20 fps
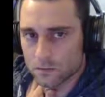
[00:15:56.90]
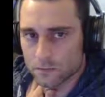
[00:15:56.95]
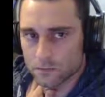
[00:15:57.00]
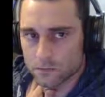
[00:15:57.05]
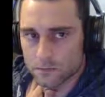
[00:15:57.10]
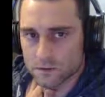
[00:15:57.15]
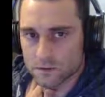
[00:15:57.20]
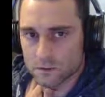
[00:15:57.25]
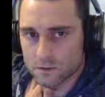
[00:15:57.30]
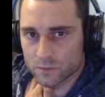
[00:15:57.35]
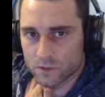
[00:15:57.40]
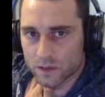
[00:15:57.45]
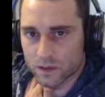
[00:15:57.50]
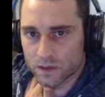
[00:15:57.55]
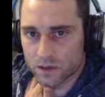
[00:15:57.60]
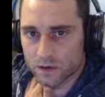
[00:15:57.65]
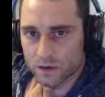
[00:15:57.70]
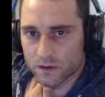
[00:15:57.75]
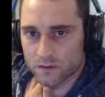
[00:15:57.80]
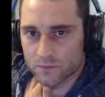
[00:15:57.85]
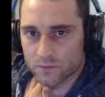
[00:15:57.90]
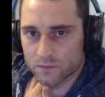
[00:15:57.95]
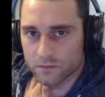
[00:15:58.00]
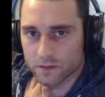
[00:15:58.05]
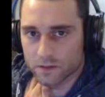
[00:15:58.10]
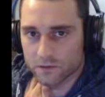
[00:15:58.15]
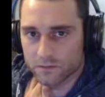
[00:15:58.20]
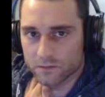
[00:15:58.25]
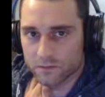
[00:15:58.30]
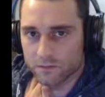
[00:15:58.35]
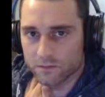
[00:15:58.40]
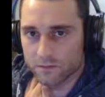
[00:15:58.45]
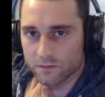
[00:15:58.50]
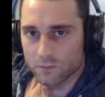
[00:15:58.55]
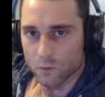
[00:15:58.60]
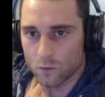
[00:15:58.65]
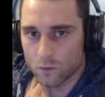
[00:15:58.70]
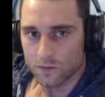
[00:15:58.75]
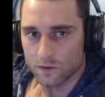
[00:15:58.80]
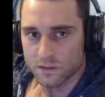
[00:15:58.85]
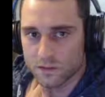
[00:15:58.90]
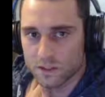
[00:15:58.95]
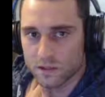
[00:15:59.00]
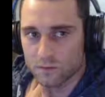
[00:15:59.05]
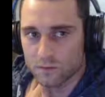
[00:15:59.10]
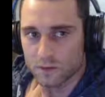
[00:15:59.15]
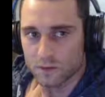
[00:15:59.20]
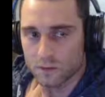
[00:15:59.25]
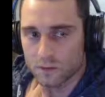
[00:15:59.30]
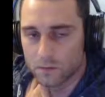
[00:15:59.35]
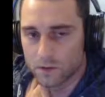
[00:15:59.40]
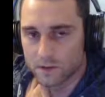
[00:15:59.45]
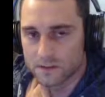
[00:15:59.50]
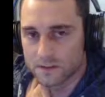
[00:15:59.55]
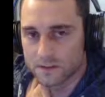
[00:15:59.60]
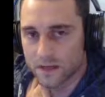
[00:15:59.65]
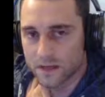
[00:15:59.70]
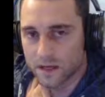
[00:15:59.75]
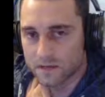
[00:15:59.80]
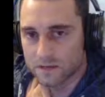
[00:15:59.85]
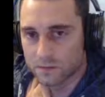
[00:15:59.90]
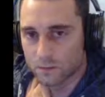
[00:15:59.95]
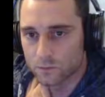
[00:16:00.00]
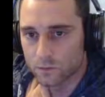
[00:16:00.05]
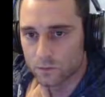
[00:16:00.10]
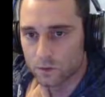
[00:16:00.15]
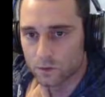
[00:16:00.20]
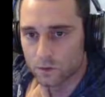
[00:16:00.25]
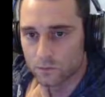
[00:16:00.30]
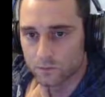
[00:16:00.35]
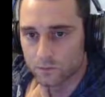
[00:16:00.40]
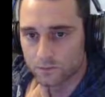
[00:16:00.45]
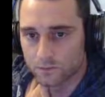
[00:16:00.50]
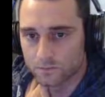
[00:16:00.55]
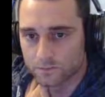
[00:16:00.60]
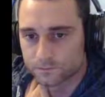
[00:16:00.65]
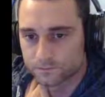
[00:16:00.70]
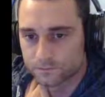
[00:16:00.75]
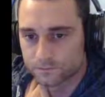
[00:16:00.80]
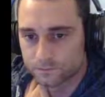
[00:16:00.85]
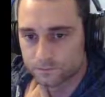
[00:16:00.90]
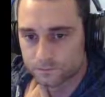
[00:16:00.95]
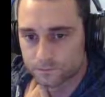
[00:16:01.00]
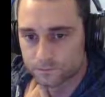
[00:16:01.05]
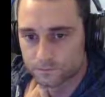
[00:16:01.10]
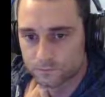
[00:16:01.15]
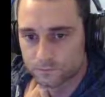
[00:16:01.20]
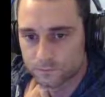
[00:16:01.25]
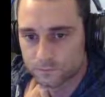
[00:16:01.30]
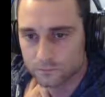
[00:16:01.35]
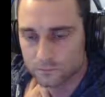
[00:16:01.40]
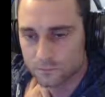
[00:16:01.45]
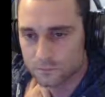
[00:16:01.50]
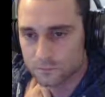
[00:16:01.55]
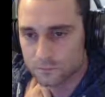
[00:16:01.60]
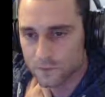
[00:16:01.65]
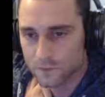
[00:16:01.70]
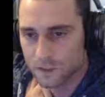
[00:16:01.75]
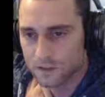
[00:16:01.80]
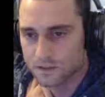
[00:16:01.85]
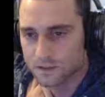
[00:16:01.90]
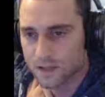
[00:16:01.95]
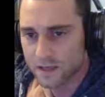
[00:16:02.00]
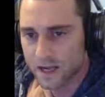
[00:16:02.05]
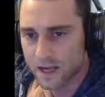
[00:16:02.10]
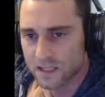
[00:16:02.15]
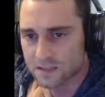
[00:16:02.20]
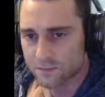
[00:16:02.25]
So we have like 4 10 big blind stacks in a row. Scat's